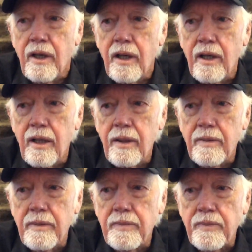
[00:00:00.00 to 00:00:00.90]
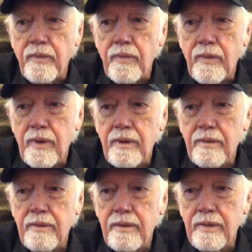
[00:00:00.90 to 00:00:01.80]

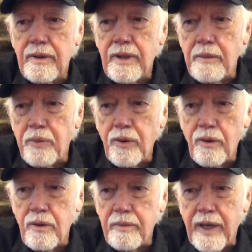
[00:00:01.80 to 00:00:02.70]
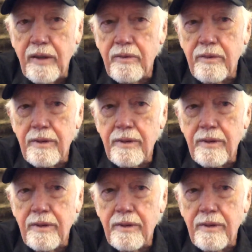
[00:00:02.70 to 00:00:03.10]
that they put on about